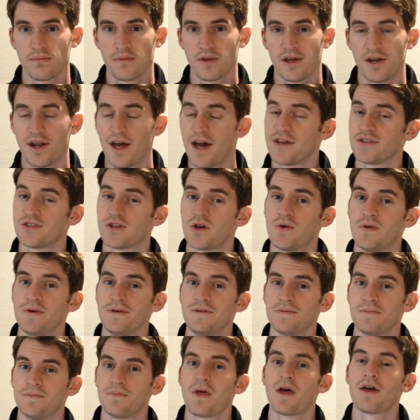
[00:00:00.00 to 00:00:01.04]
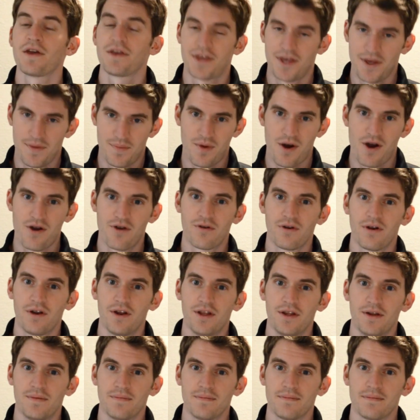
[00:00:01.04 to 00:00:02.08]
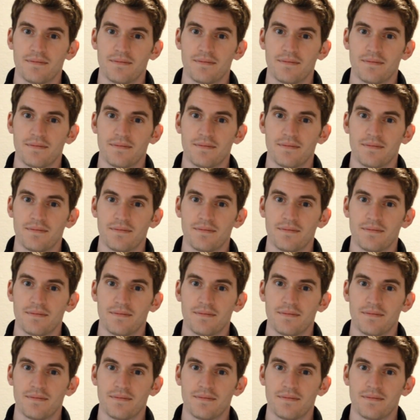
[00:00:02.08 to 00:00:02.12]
and as always, keep on running.